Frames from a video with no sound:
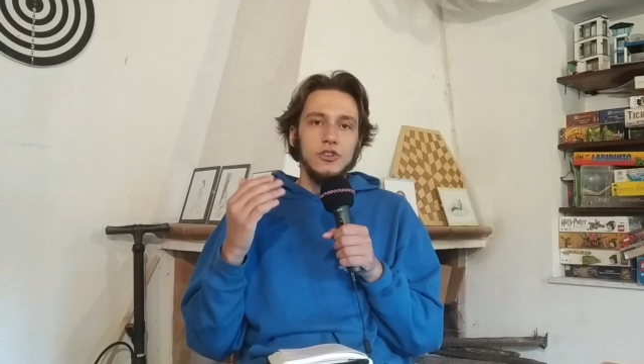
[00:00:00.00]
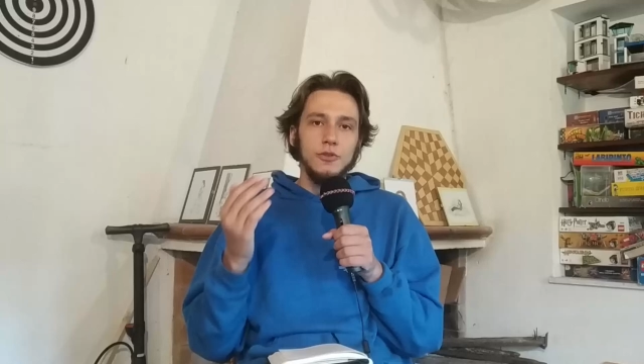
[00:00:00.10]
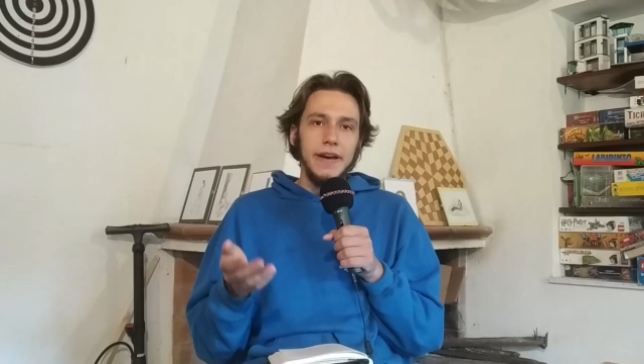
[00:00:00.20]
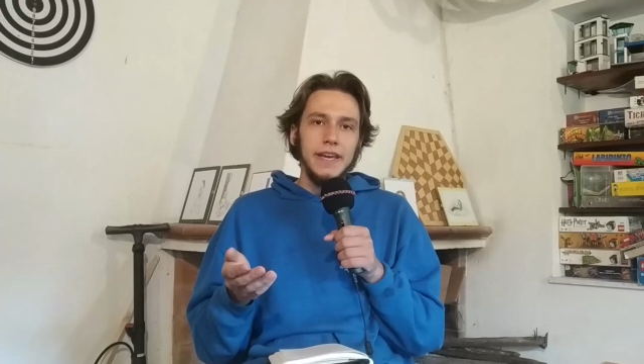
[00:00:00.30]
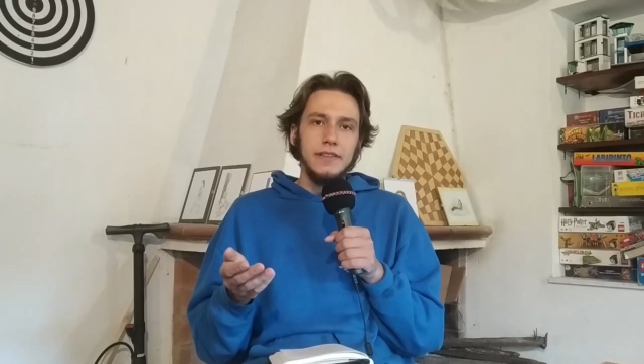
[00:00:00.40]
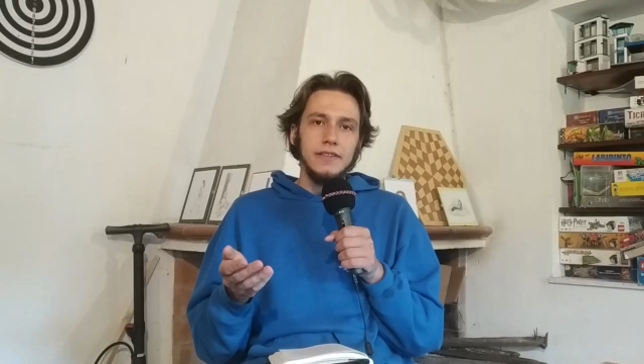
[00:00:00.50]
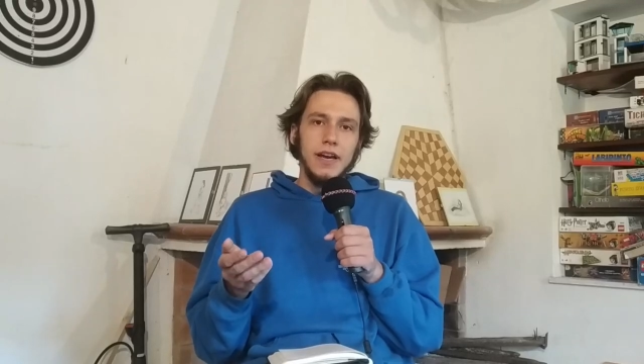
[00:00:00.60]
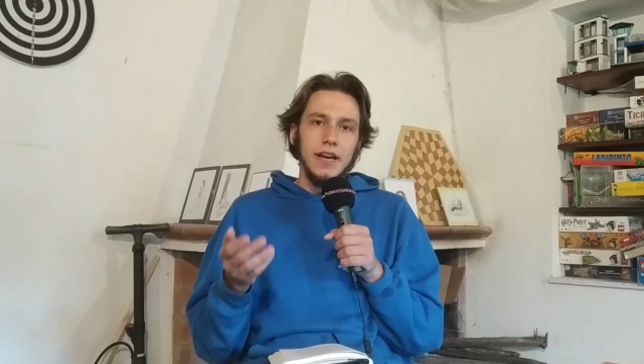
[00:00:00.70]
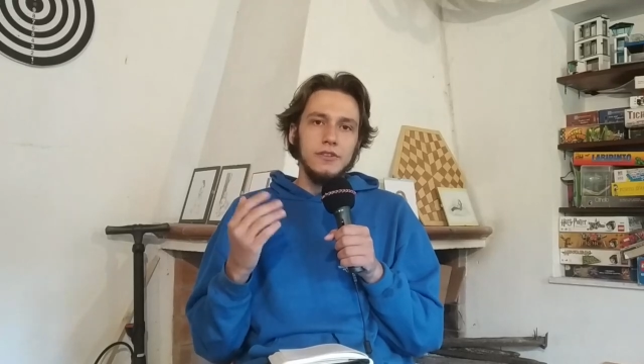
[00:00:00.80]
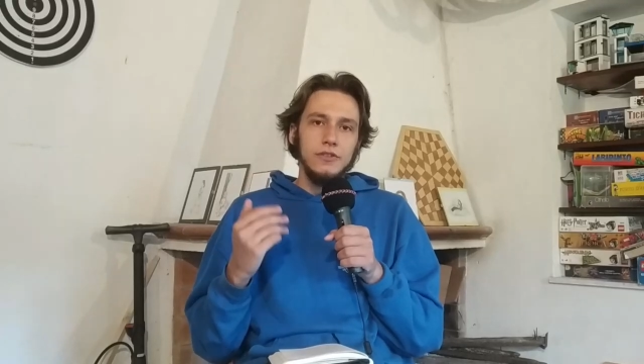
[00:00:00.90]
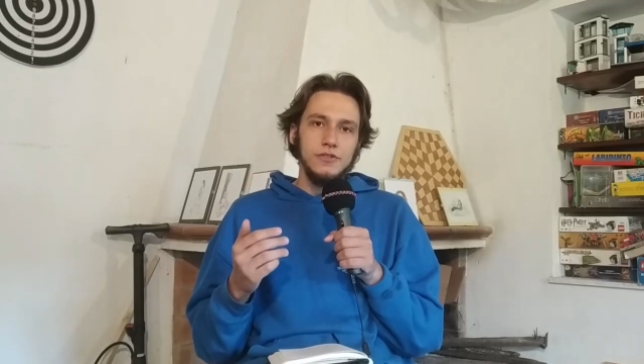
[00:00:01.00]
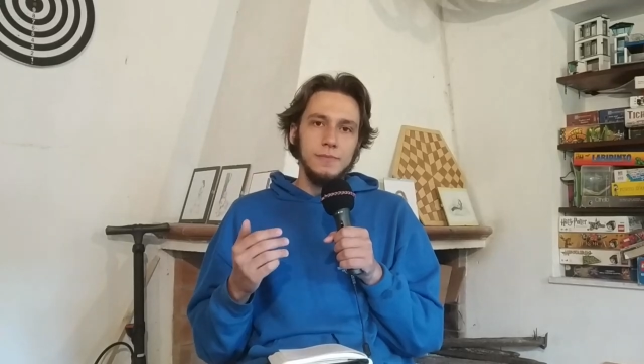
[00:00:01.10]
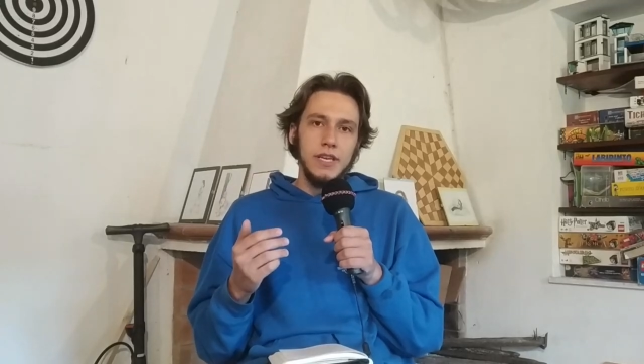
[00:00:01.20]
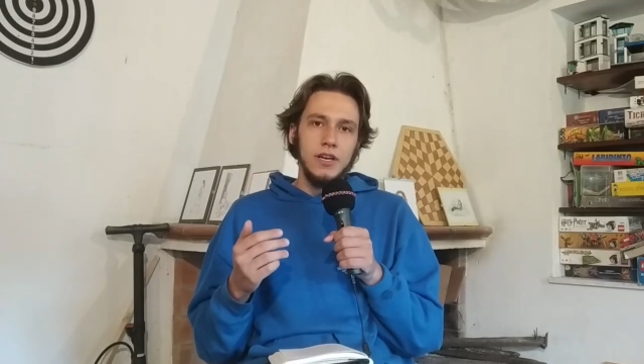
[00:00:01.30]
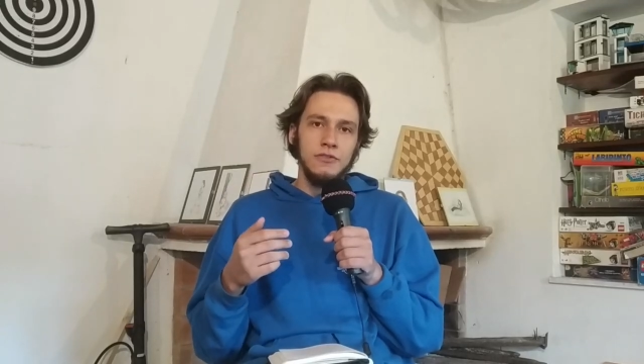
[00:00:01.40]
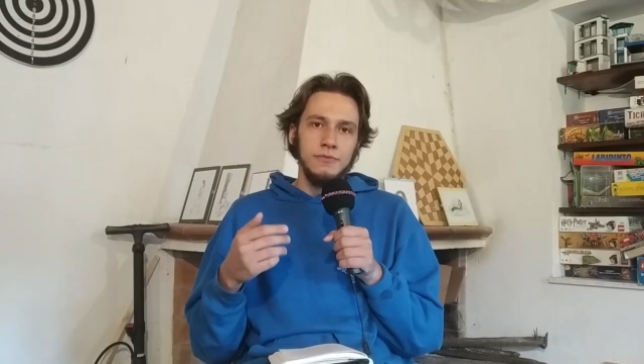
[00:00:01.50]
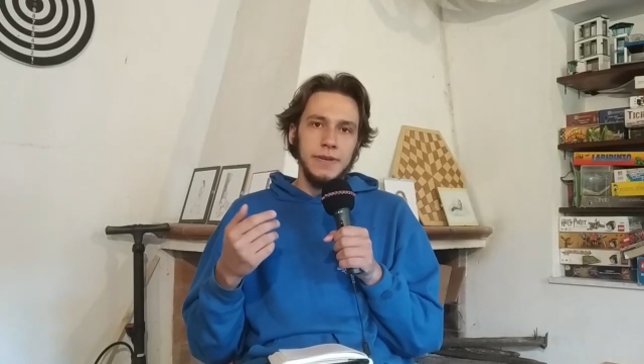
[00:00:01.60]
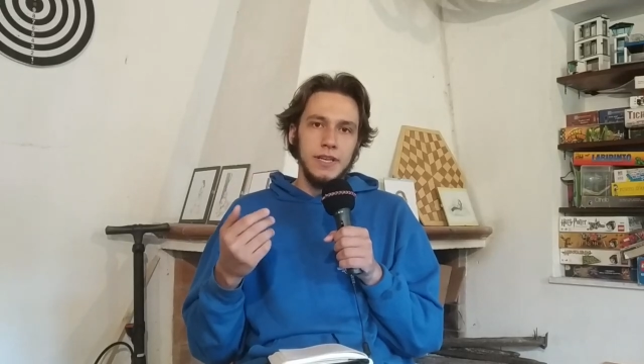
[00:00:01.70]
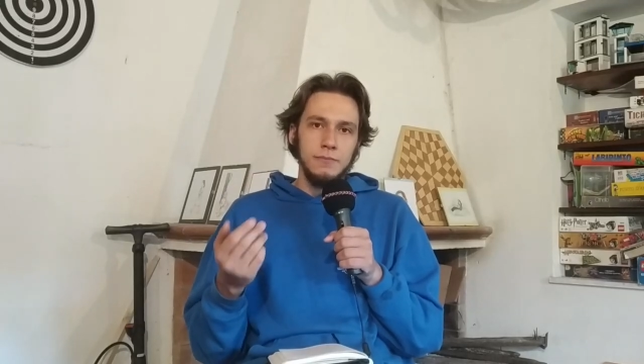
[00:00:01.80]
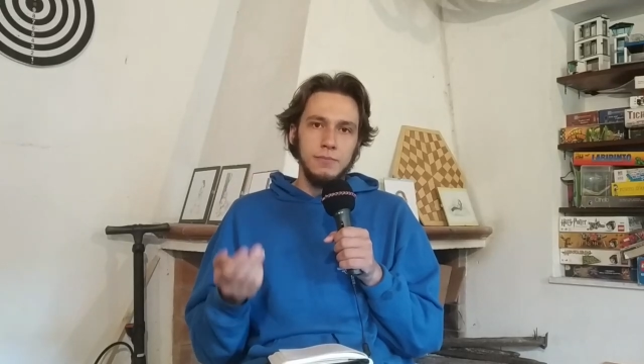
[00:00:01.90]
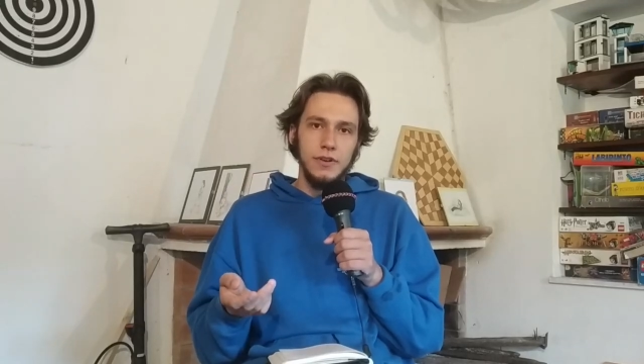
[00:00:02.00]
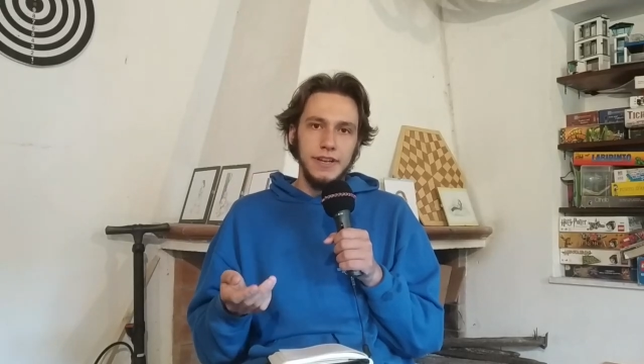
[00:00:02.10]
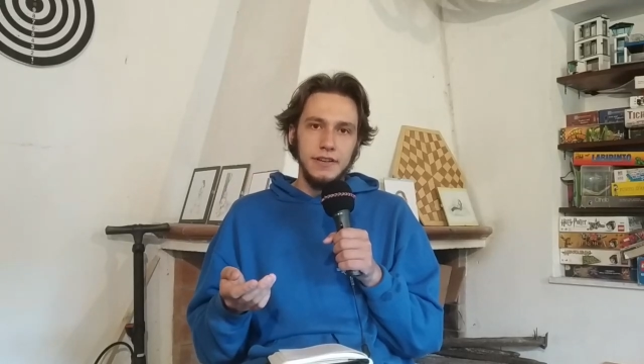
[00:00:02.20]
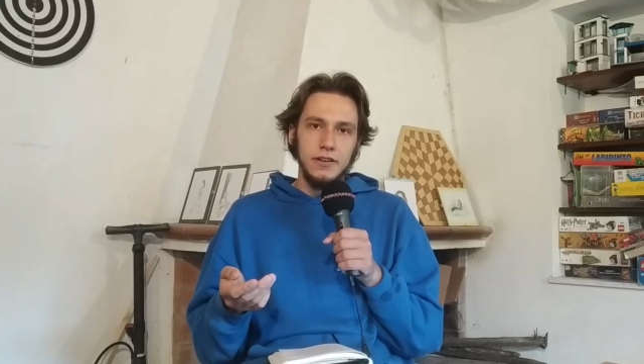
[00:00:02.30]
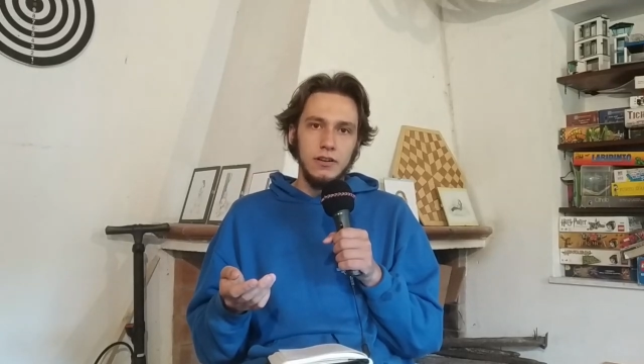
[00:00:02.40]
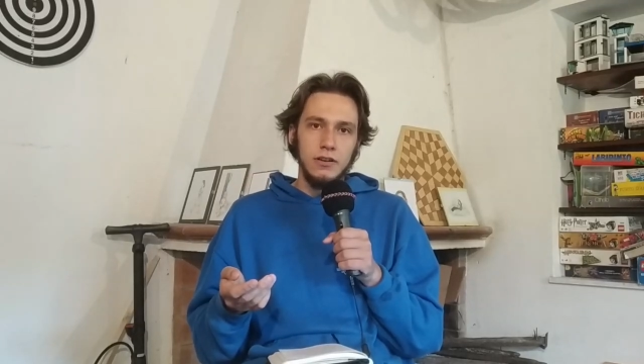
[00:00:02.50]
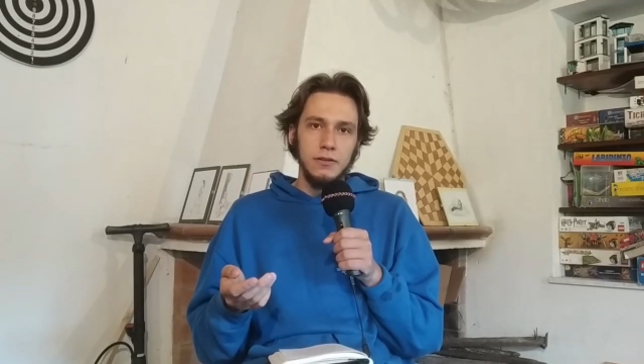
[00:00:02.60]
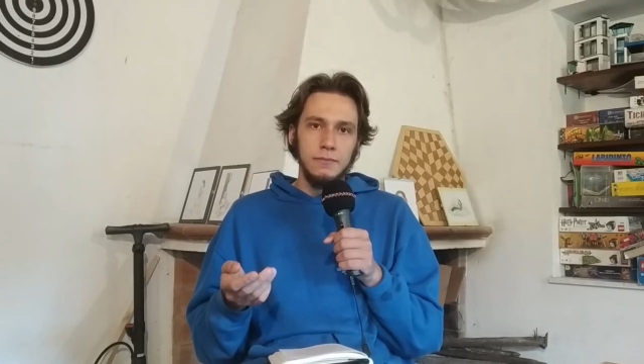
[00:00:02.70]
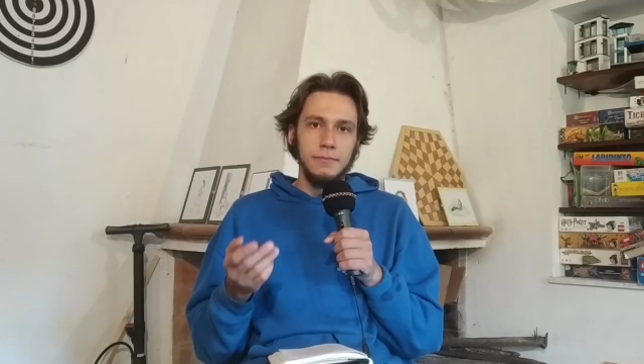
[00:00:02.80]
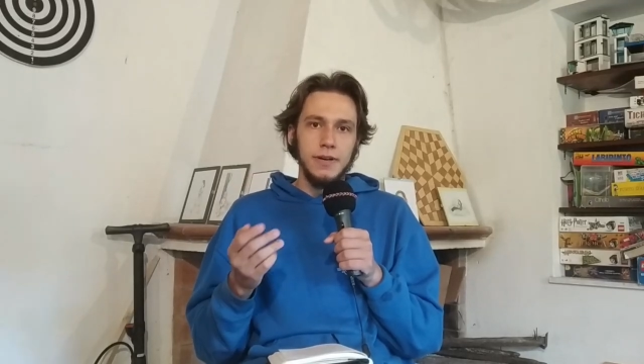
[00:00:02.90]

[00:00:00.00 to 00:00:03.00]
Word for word: You might accuse me of being political,